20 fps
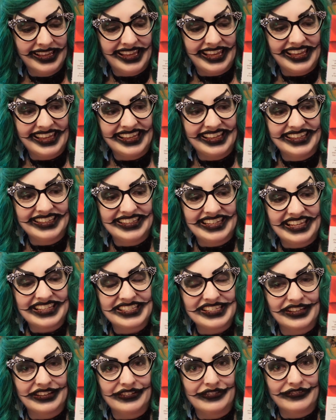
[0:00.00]
And it's
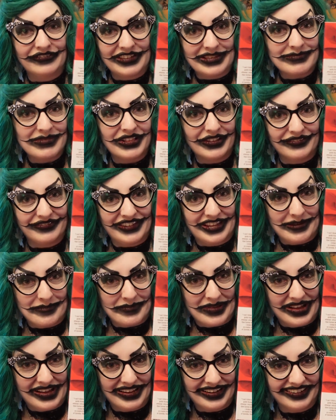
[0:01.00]
a female
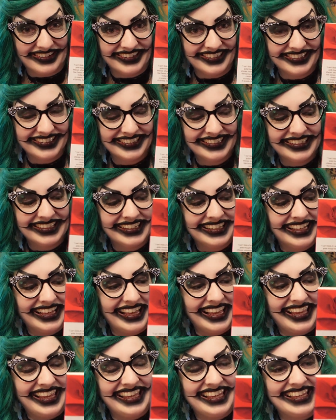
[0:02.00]
vampire.
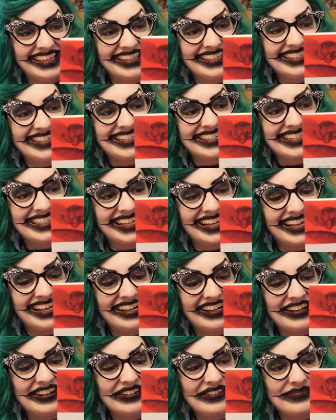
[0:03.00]
And
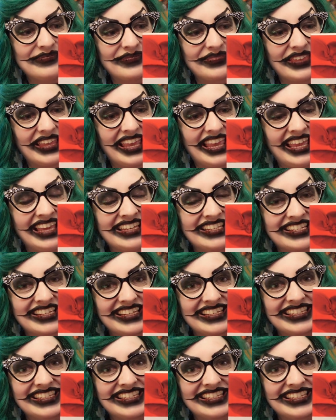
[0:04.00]
it